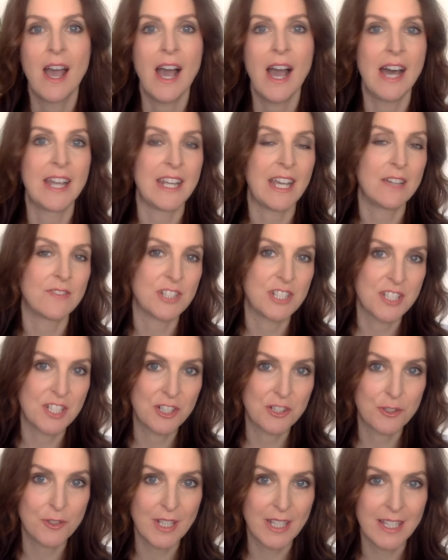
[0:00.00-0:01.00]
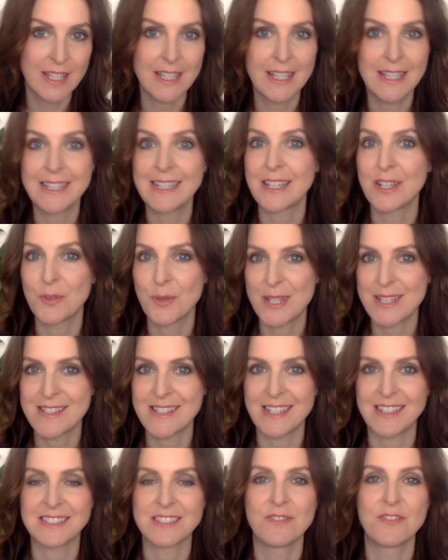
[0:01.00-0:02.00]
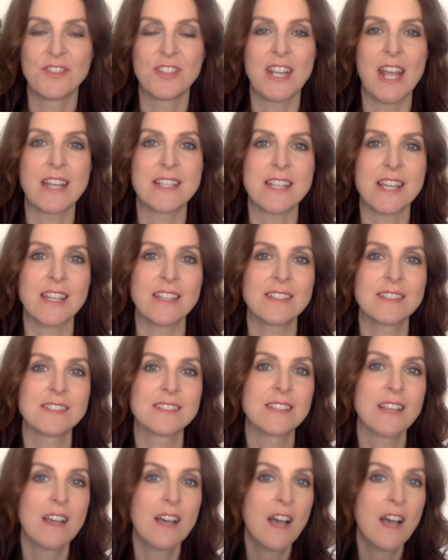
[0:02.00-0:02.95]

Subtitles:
and I have a degree in Linguistics and Phonetics,